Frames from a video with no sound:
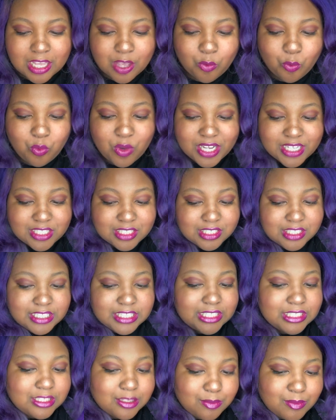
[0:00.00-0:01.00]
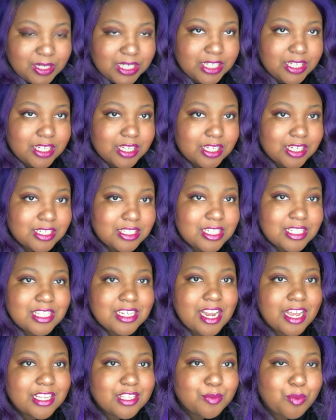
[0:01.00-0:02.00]
Which leads me to the
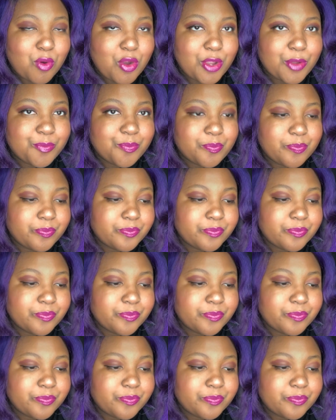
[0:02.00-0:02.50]
next point.